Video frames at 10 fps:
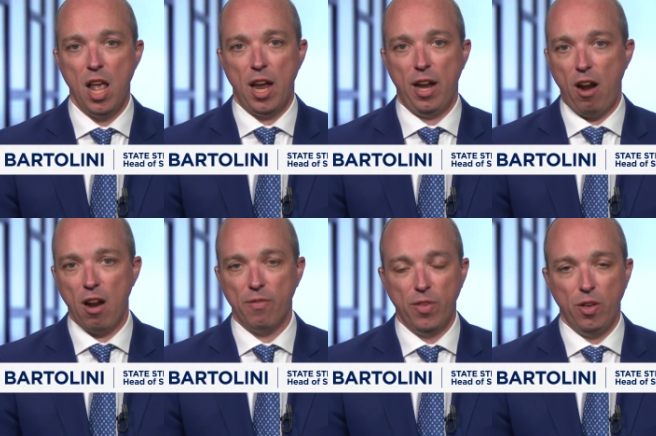In
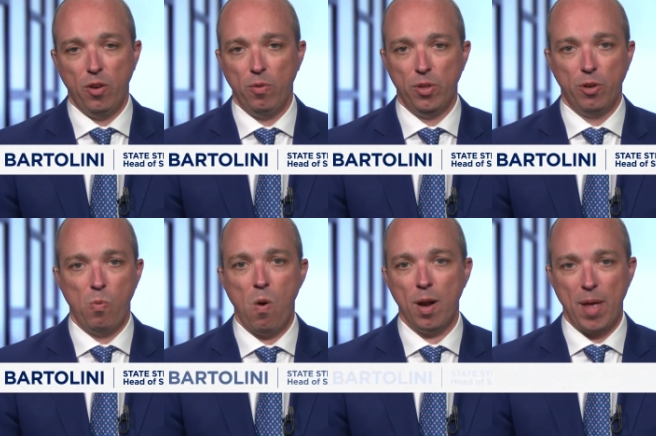our view, you
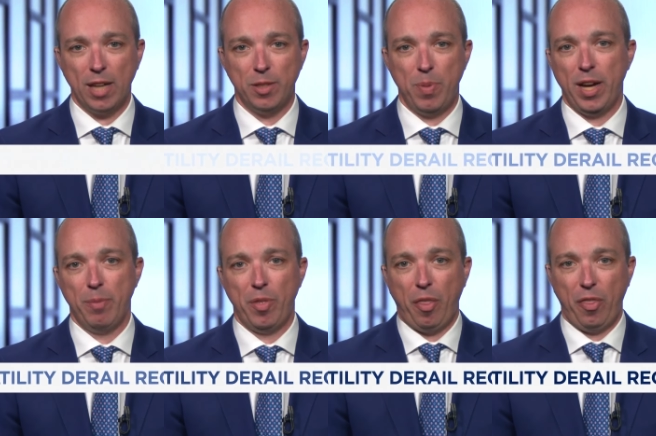want to actually pick
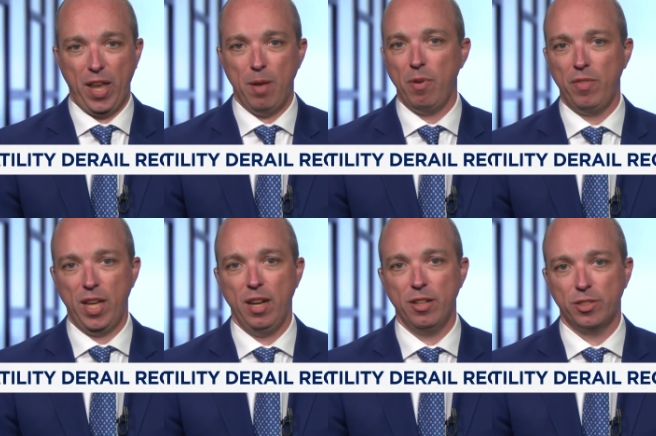up the theme of
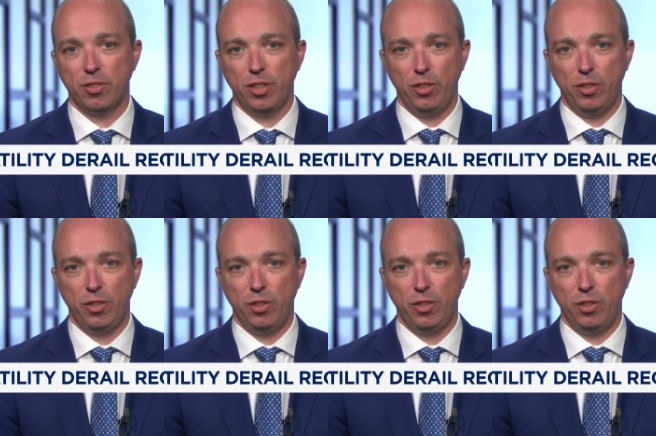the industry.